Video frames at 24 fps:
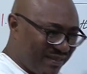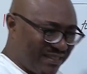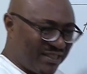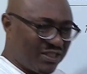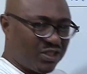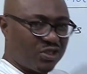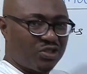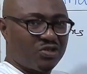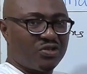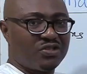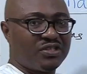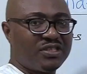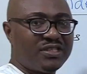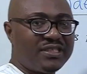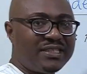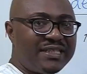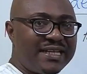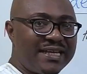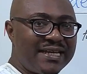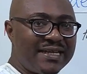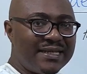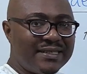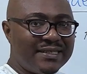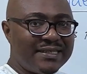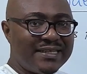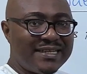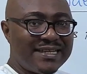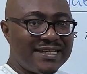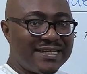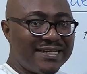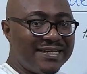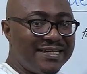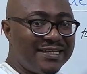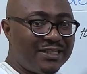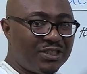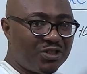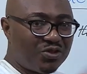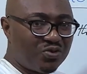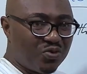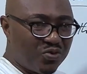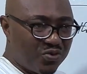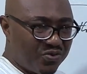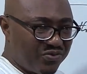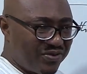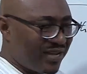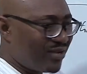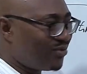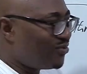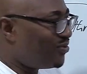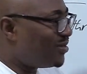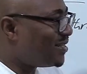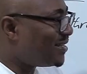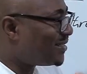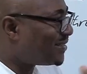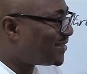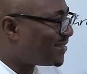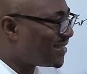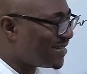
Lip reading: sustained, it needs to regulate.